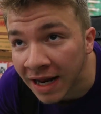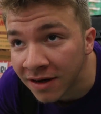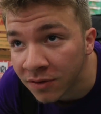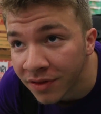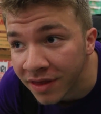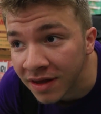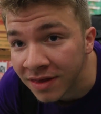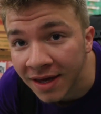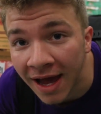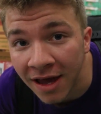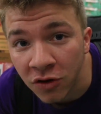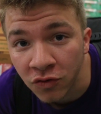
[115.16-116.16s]
but I don't think the
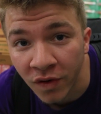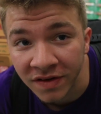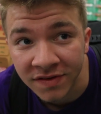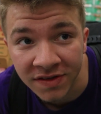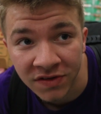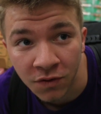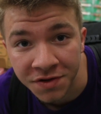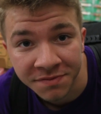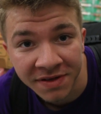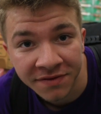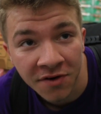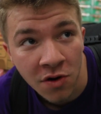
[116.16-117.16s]
guy who runs the store
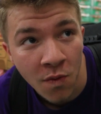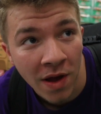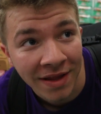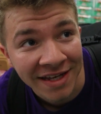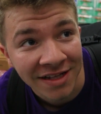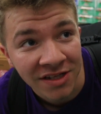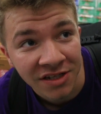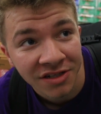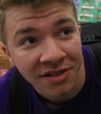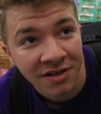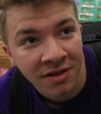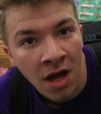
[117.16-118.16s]
speaks very well
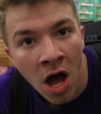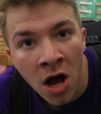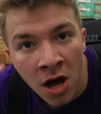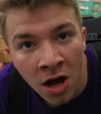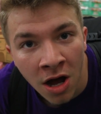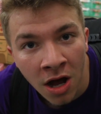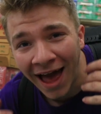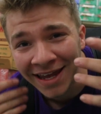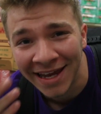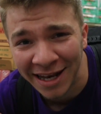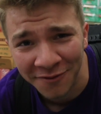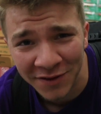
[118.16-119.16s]
English. I
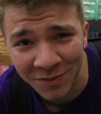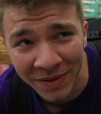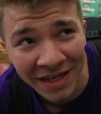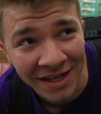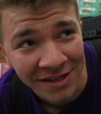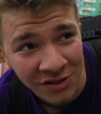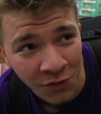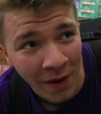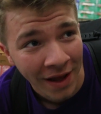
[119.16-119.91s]
can't even speak English